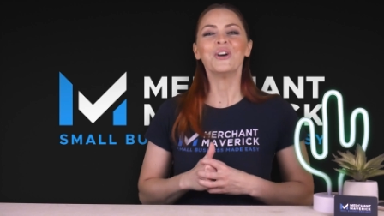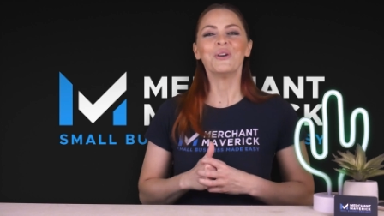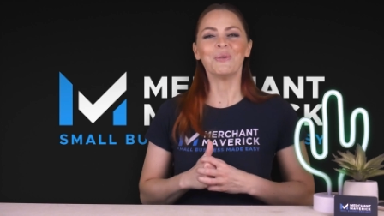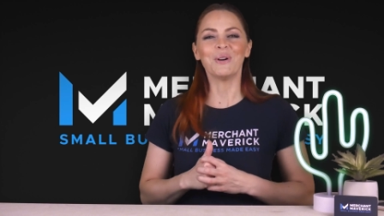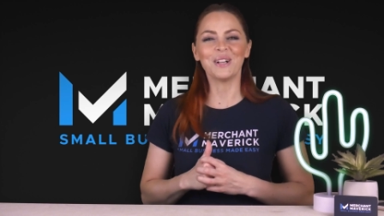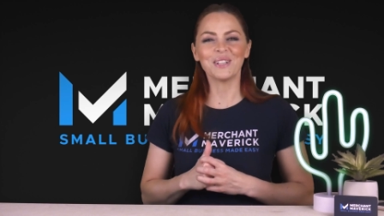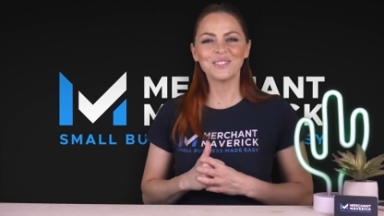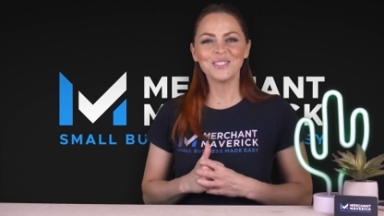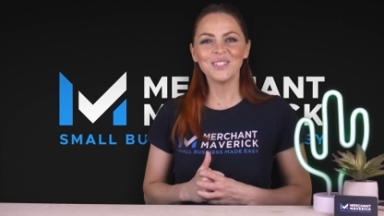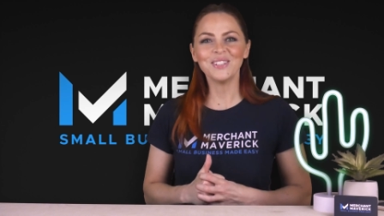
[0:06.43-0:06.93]

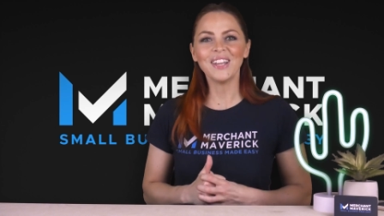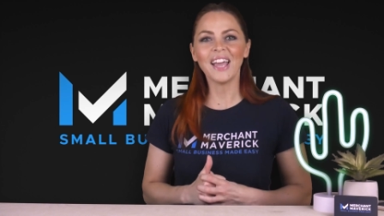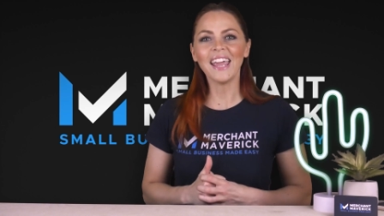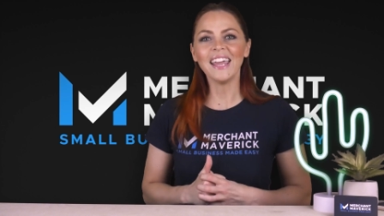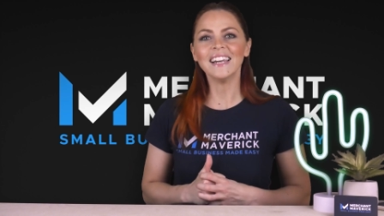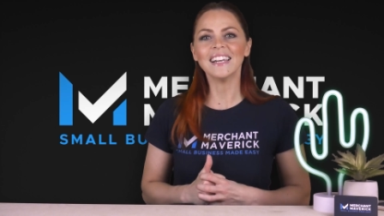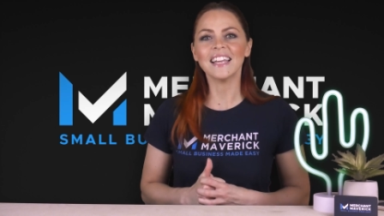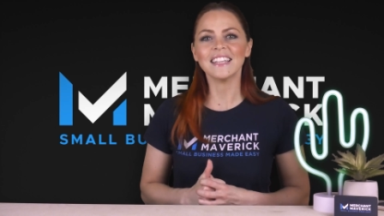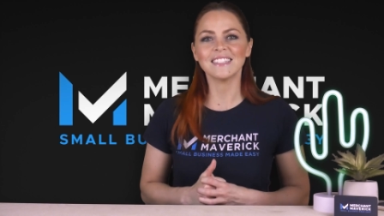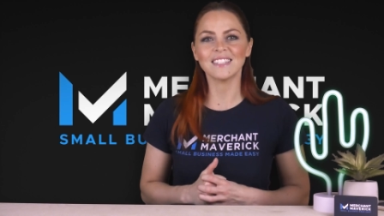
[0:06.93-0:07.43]
Well,
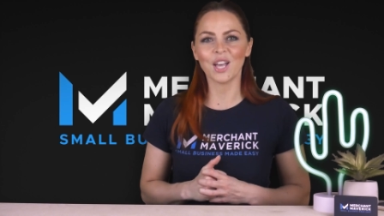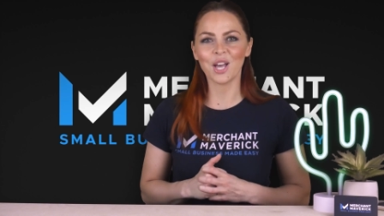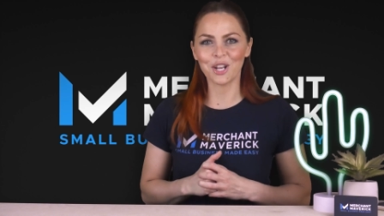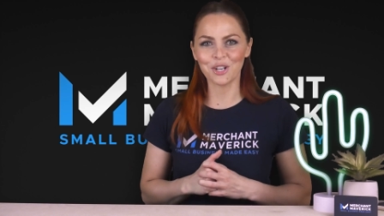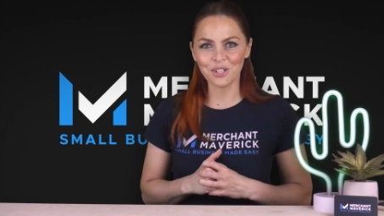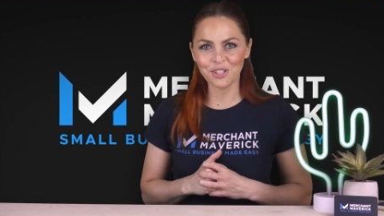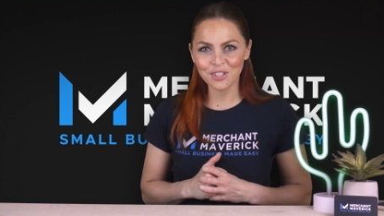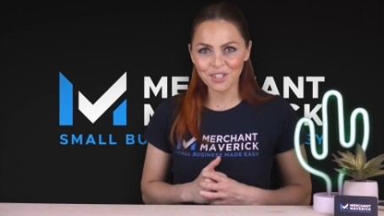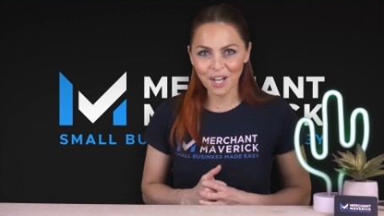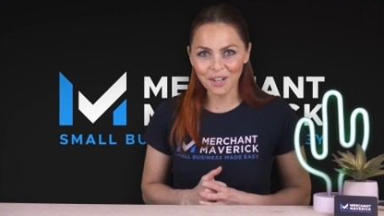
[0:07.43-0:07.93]
today let's
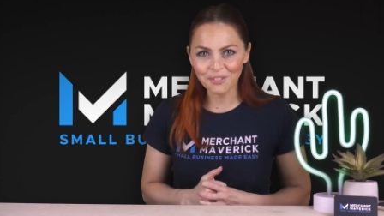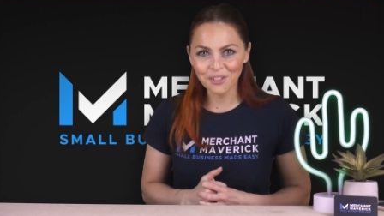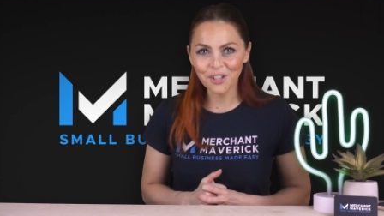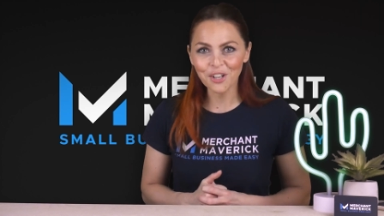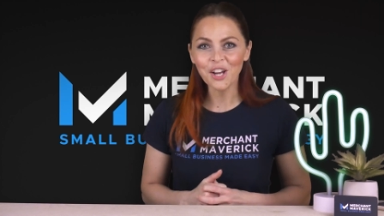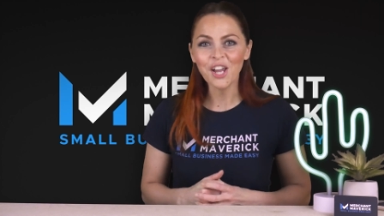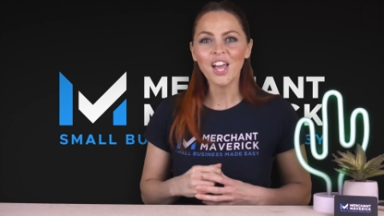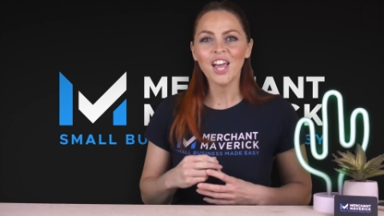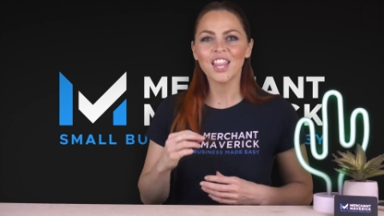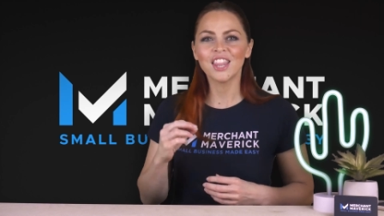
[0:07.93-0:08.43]

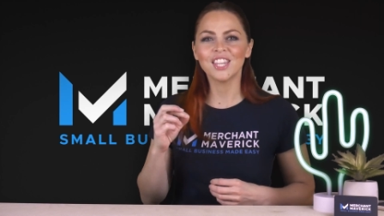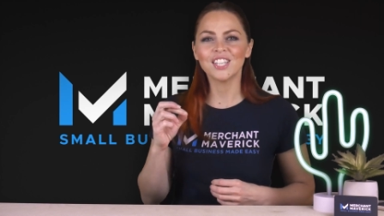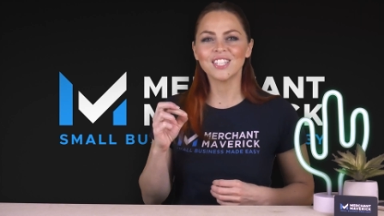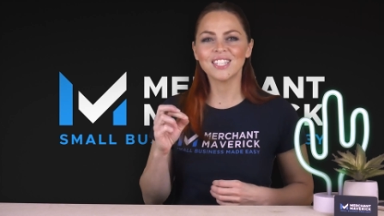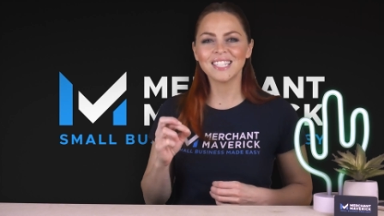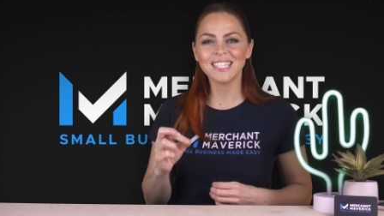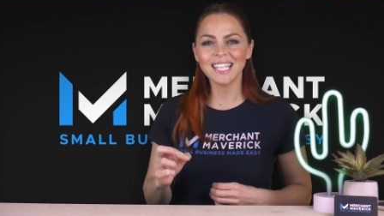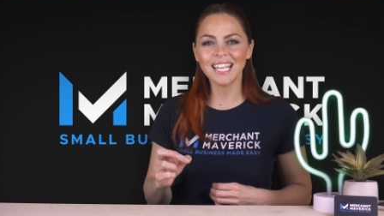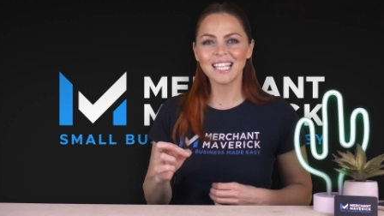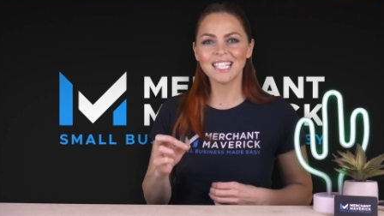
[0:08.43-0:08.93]
uncover the
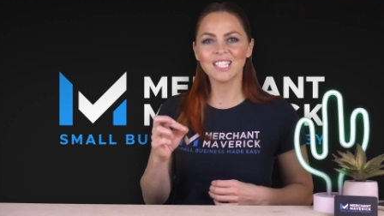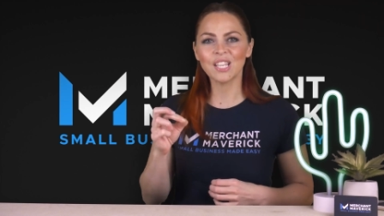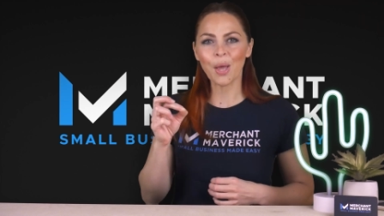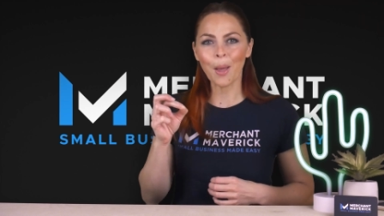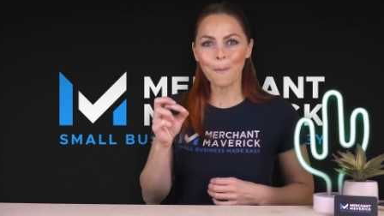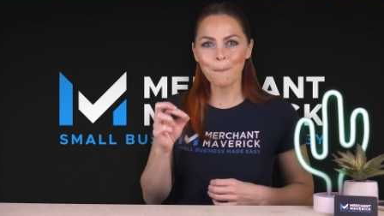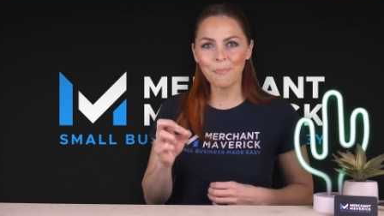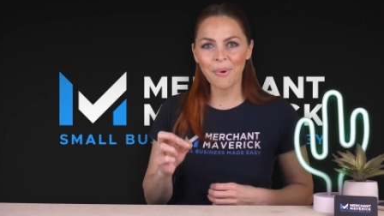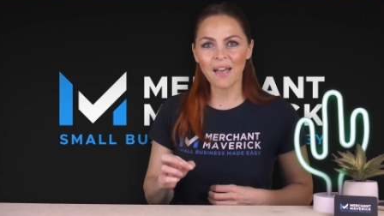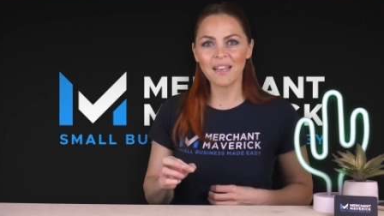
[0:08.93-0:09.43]
six
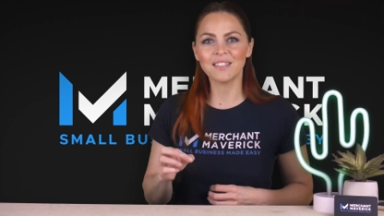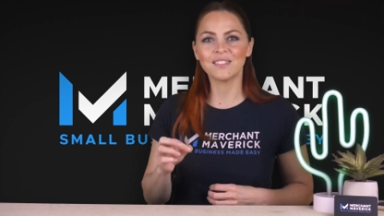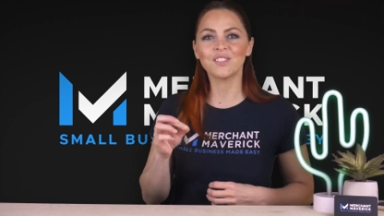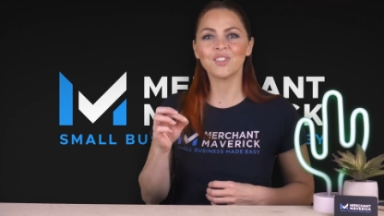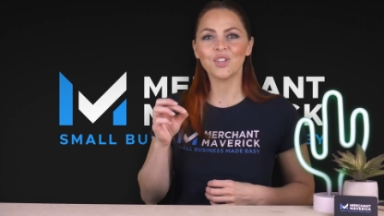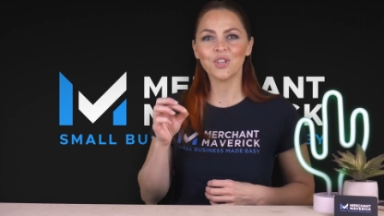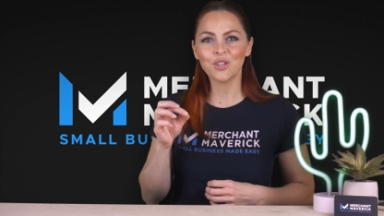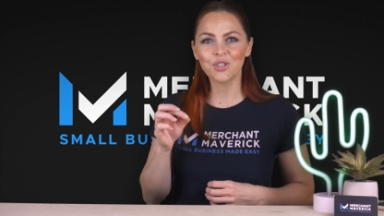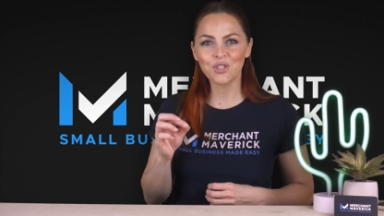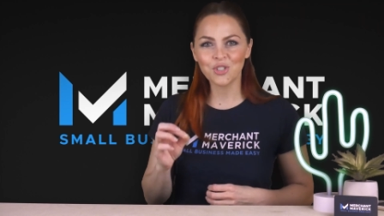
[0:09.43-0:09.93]

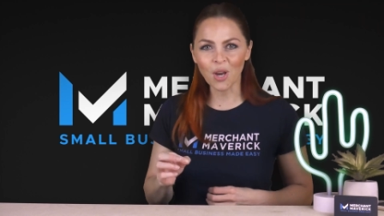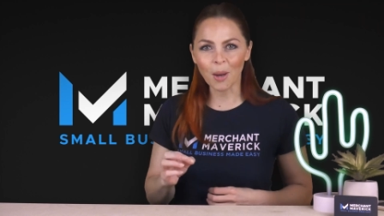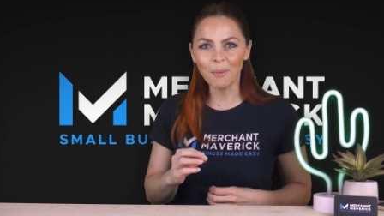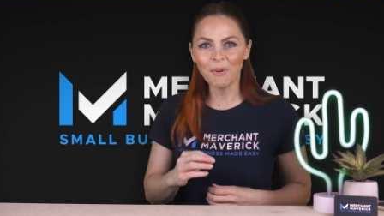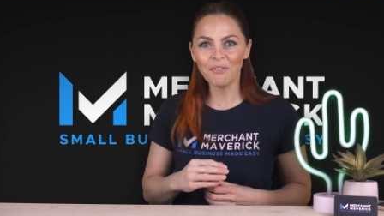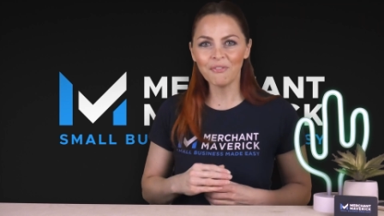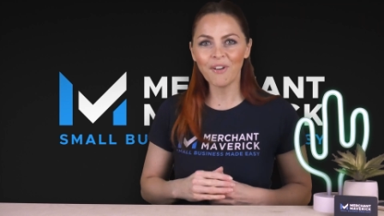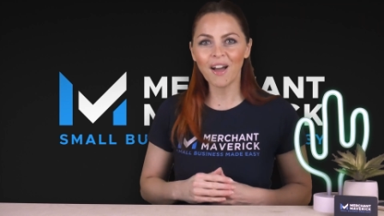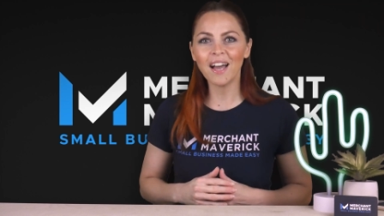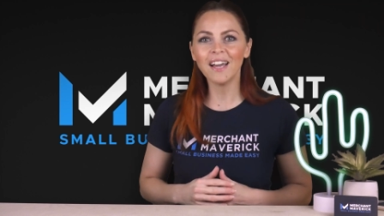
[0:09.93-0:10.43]
best
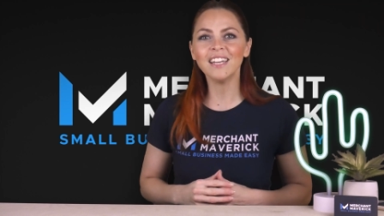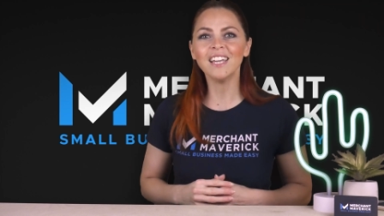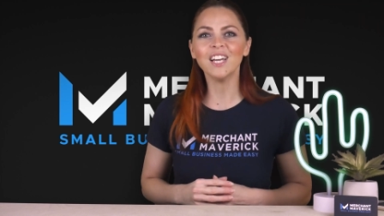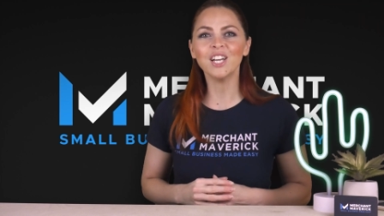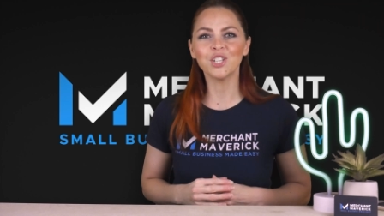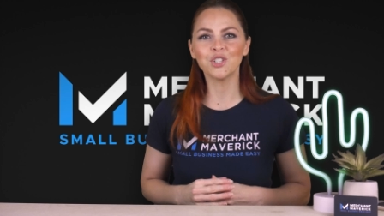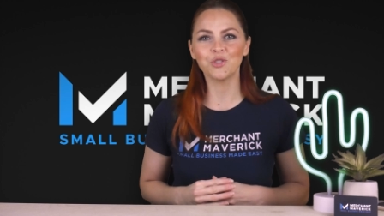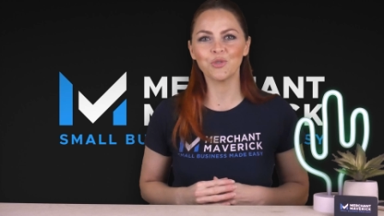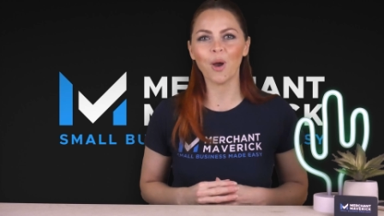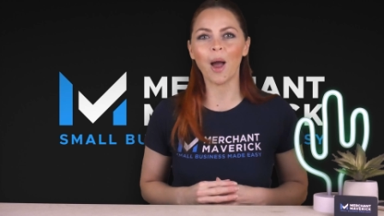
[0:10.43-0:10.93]
Shopify
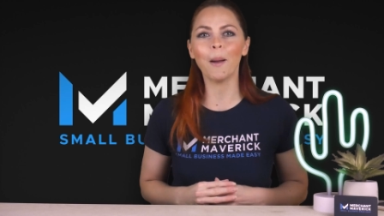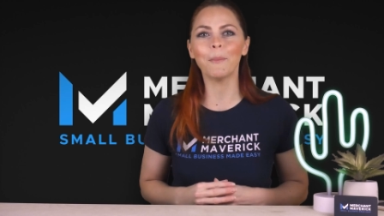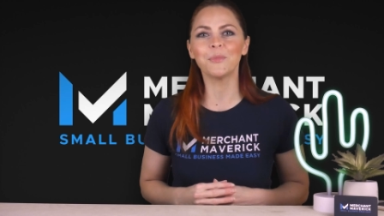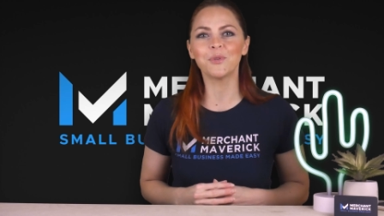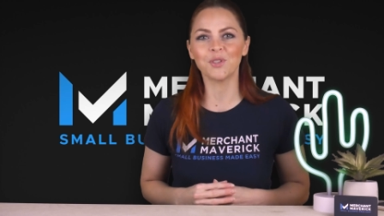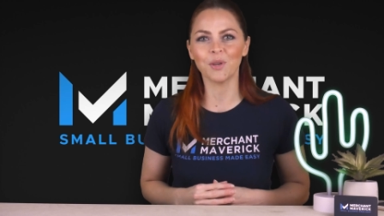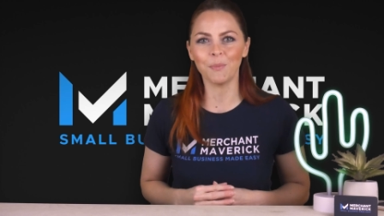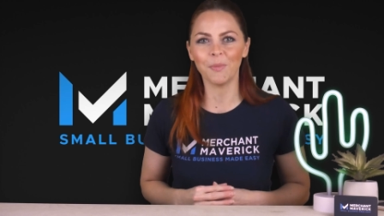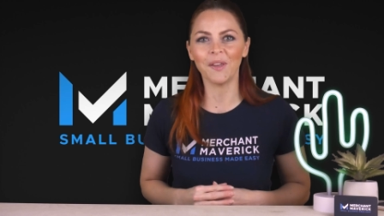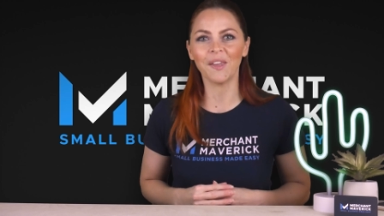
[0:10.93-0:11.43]
drop
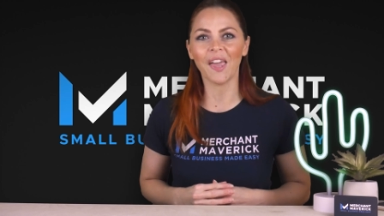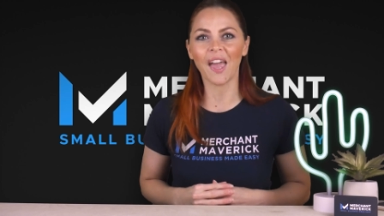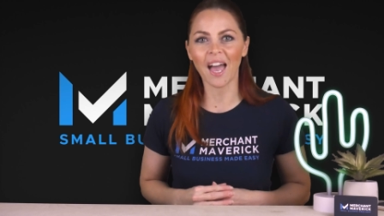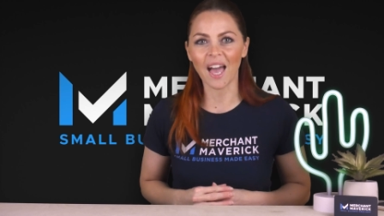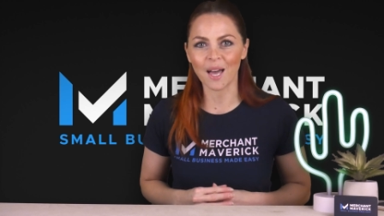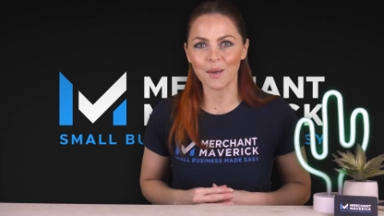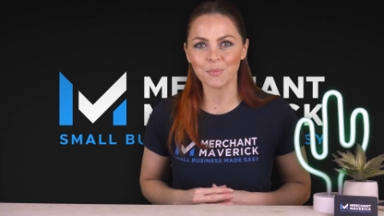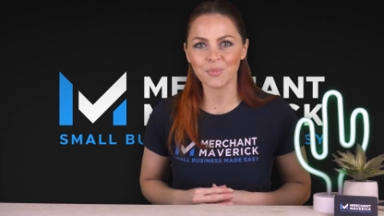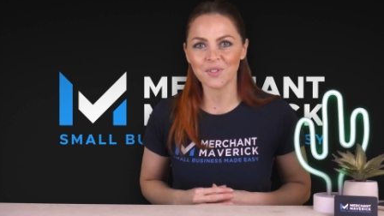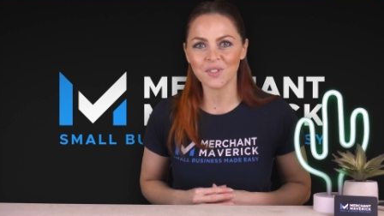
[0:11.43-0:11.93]
shipping
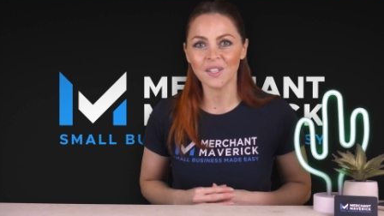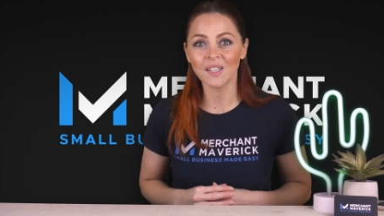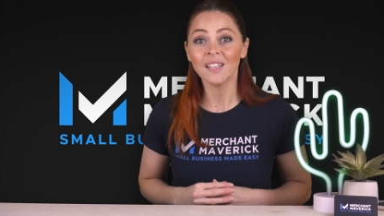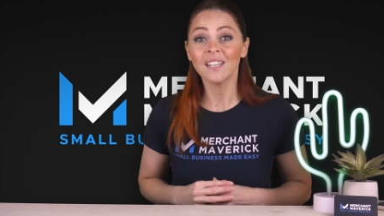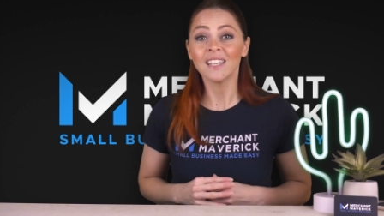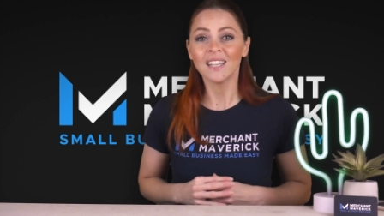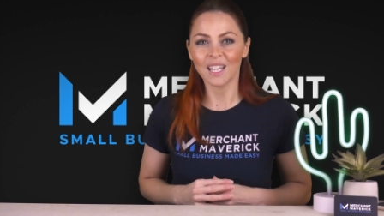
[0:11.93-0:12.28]
apps.